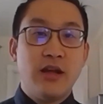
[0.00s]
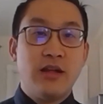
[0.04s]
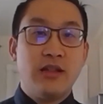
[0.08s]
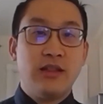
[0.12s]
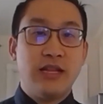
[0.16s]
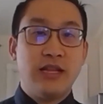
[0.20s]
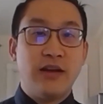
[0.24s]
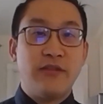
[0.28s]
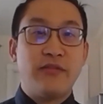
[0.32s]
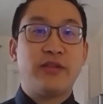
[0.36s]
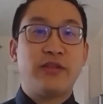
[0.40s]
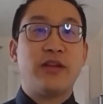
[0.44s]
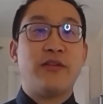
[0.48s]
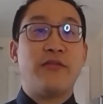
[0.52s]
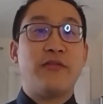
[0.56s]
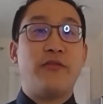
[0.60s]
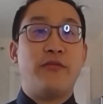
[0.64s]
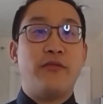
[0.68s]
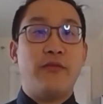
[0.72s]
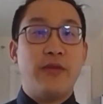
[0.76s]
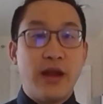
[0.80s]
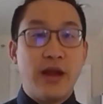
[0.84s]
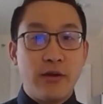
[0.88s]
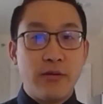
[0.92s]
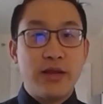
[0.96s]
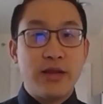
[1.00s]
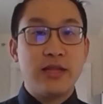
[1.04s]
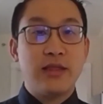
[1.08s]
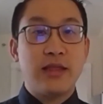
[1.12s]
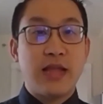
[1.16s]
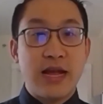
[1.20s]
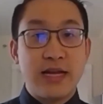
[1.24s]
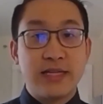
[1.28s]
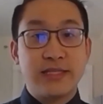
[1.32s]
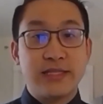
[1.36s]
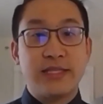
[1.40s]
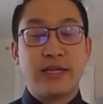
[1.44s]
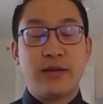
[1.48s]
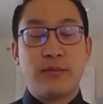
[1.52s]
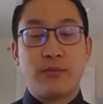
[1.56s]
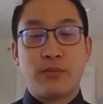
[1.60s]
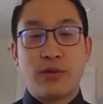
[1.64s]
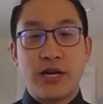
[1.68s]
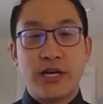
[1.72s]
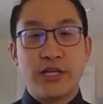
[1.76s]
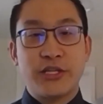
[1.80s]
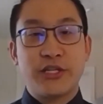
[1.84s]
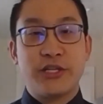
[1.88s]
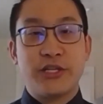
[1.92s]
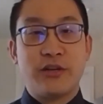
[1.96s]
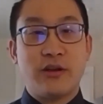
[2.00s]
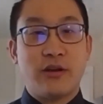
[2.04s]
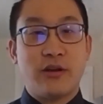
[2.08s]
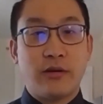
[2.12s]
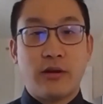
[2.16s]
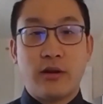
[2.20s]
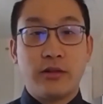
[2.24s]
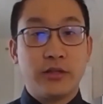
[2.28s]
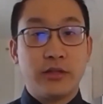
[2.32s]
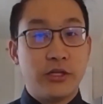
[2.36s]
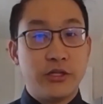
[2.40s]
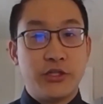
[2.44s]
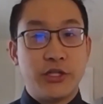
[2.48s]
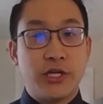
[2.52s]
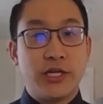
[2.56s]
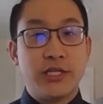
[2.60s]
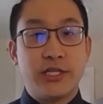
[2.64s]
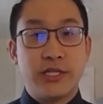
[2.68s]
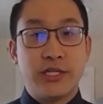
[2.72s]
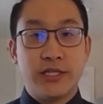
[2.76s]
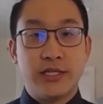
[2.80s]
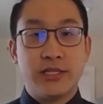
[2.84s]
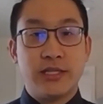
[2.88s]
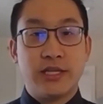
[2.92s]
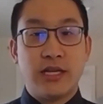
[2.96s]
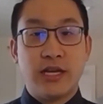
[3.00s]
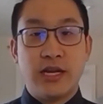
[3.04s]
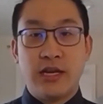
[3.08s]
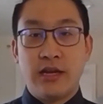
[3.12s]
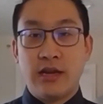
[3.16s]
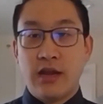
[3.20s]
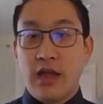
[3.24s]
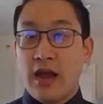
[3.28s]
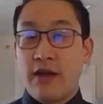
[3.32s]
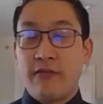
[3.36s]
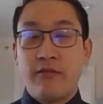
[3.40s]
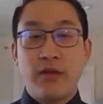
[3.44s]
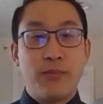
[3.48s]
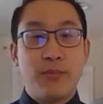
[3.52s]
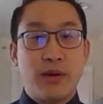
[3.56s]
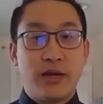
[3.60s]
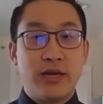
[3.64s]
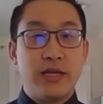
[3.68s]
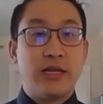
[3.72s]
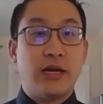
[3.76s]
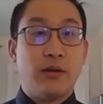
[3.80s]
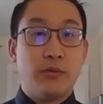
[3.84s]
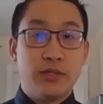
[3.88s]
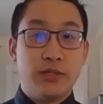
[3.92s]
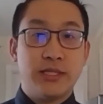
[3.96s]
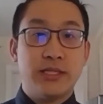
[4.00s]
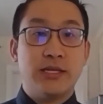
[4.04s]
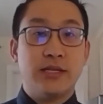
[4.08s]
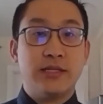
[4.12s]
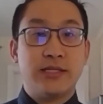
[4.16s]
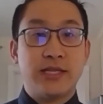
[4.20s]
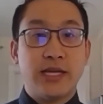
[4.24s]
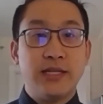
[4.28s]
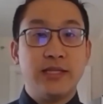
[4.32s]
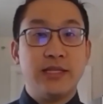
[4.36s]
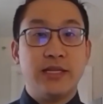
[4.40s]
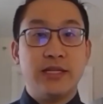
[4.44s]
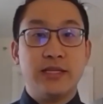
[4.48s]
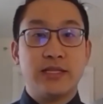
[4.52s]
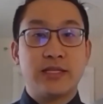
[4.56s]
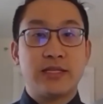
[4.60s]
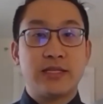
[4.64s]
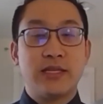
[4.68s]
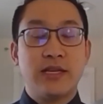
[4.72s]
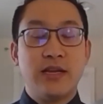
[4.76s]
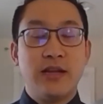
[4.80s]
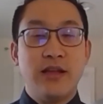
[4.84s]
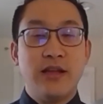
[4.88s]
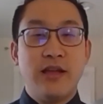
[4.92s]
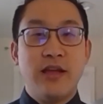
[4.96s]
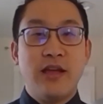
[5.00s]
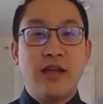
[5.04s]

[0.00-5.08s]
left a very lasting impression on all the judges and everybody that was in attendance.